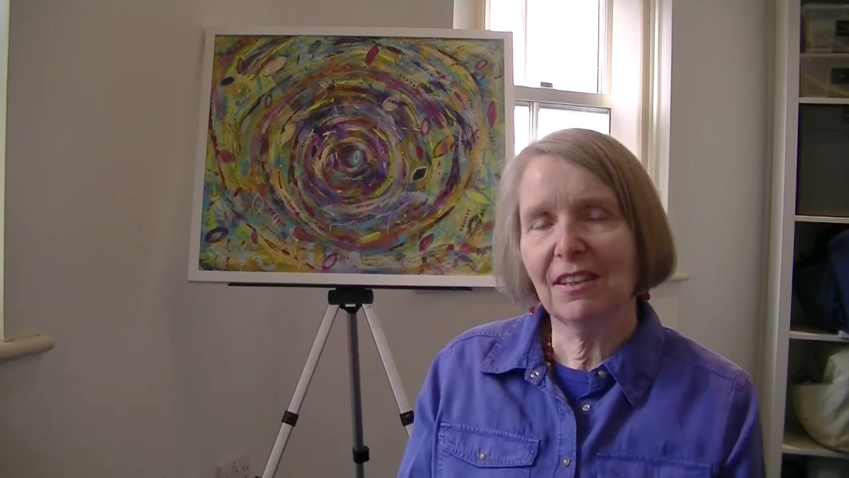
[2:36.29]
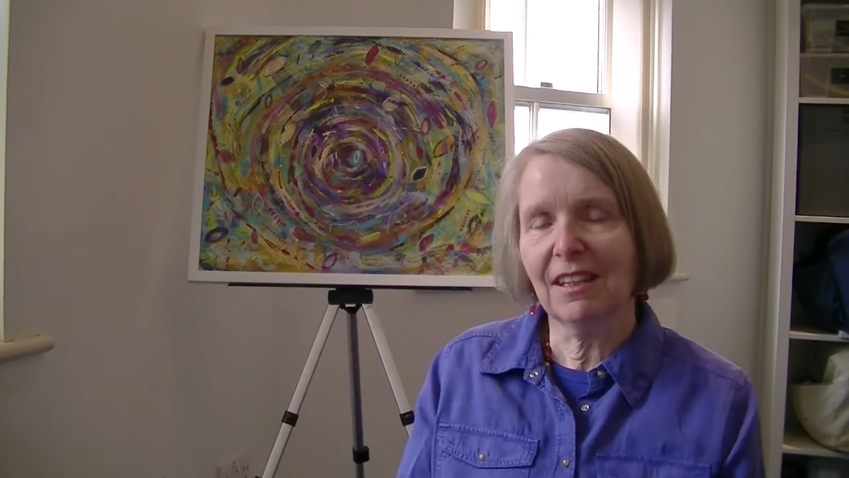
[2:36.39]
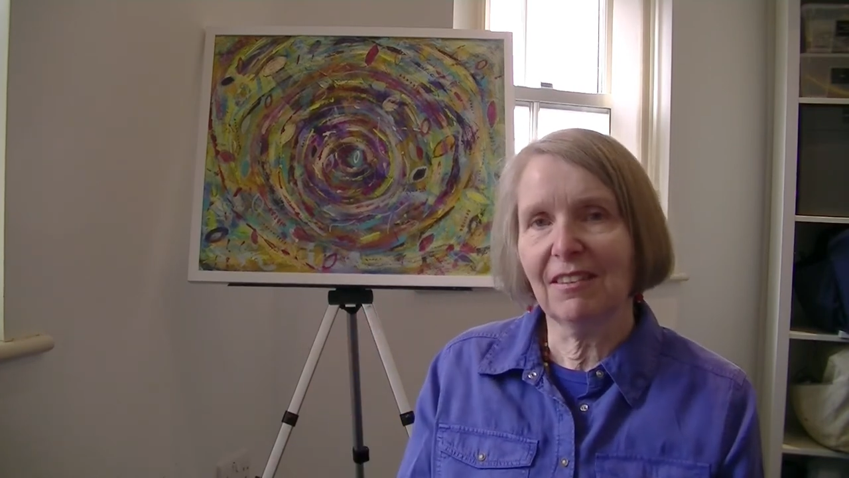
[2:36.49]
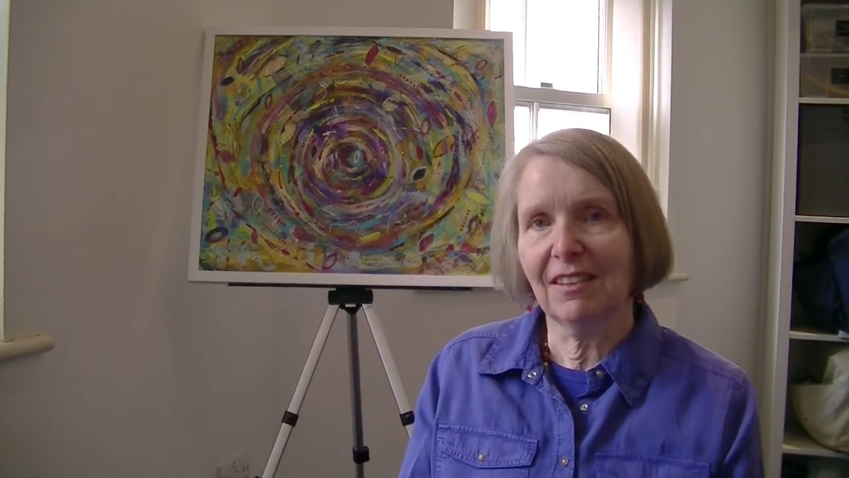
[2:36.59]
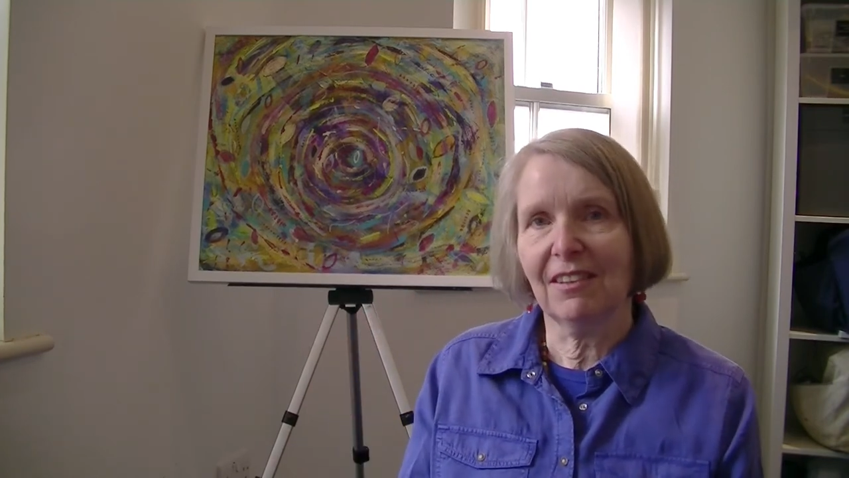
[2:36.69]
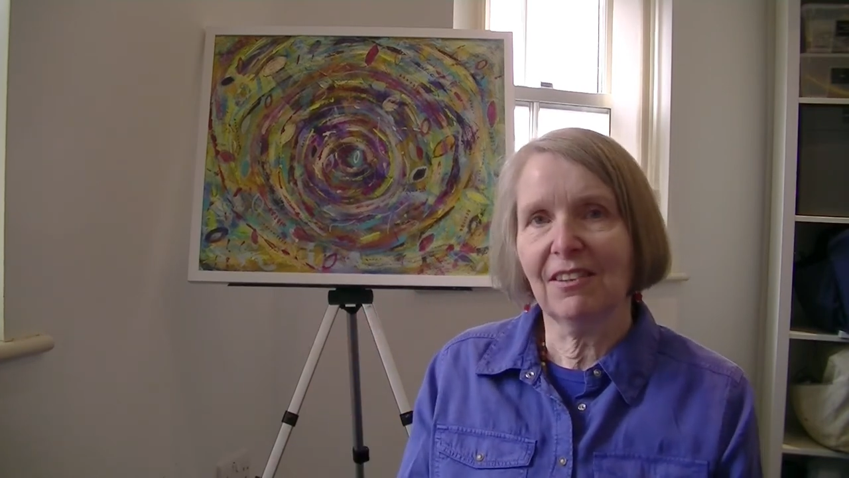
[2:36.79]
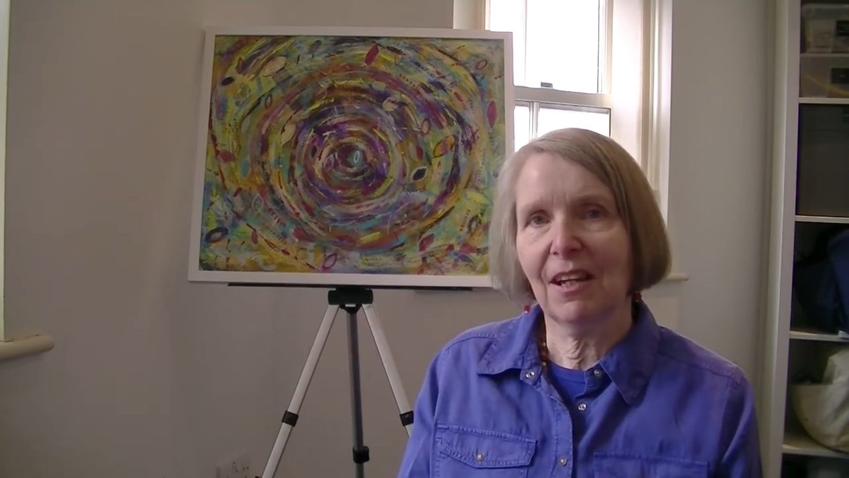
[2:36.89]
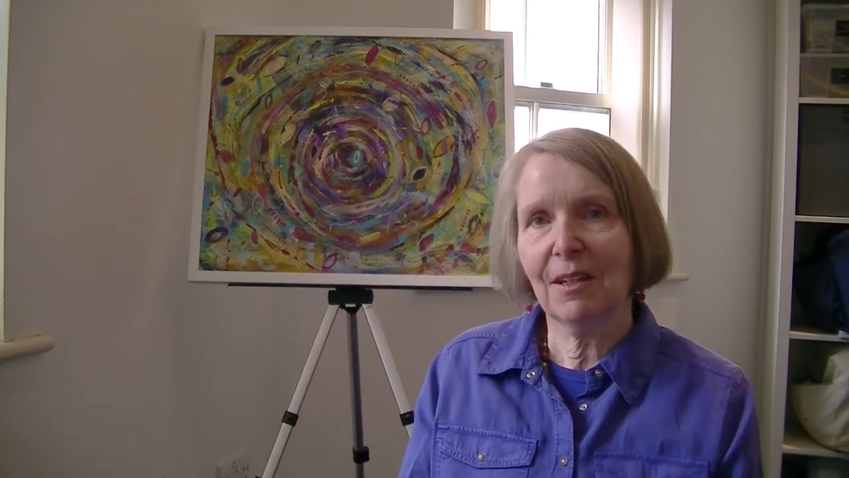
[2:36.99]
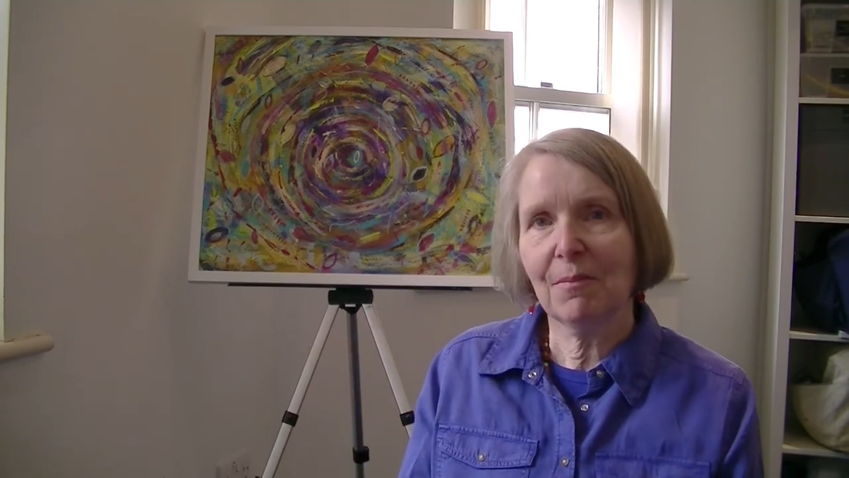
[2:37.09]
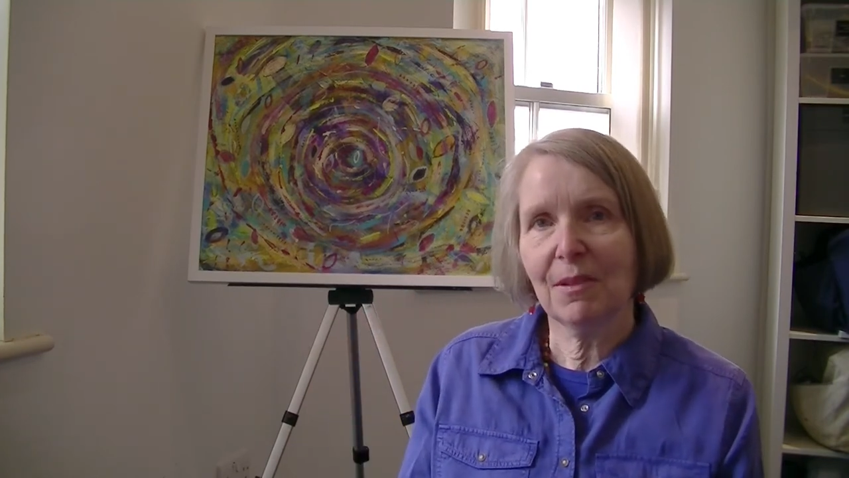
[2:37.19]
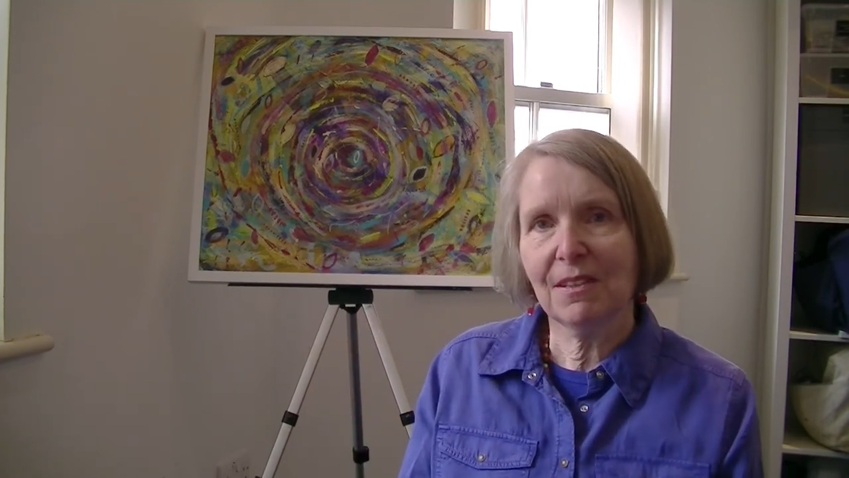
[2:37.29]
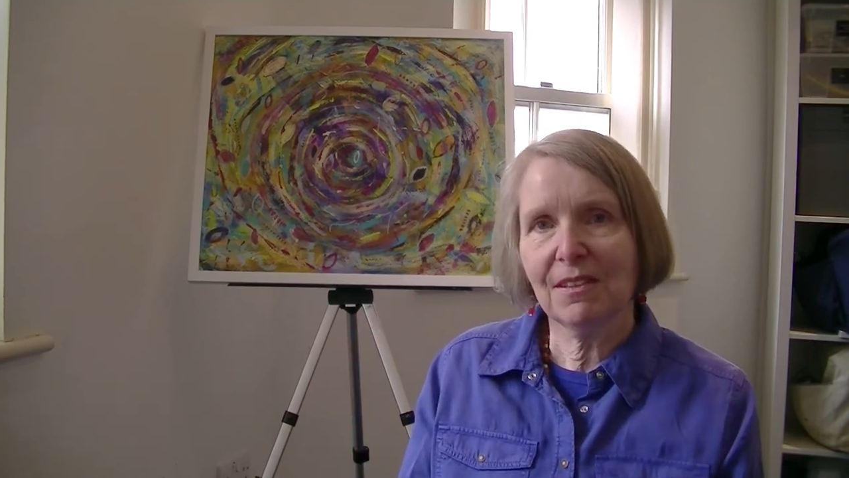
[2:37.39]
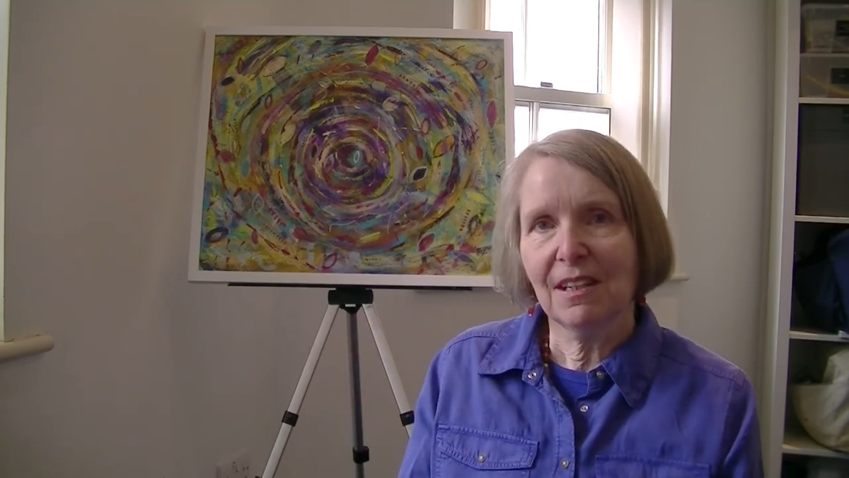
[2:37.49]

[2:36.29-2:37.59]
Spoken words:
It's excitement.